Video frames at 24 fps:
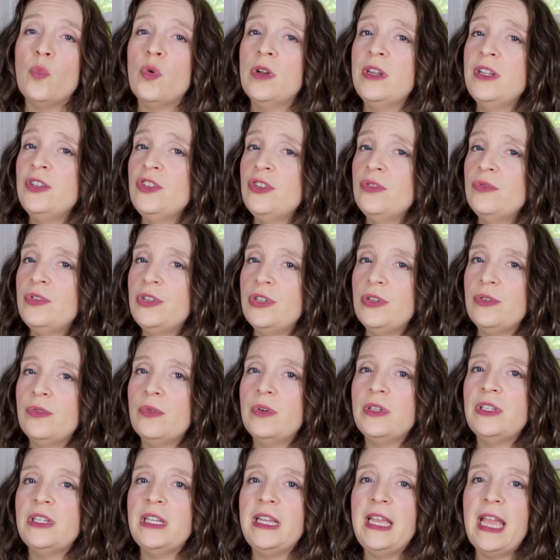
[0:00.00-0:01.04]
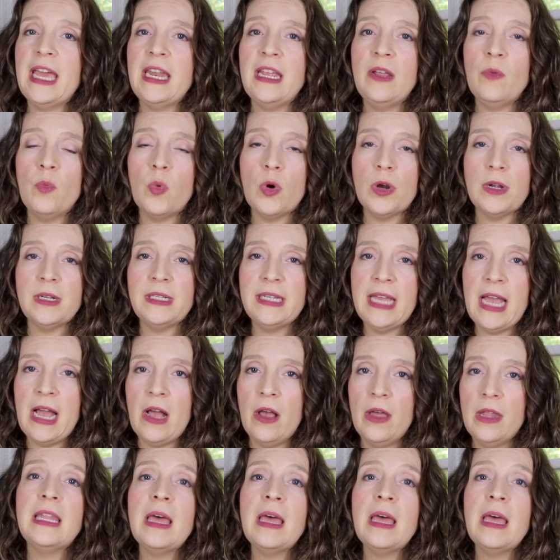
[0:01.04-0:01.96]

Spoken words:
what did you do to get it worked out?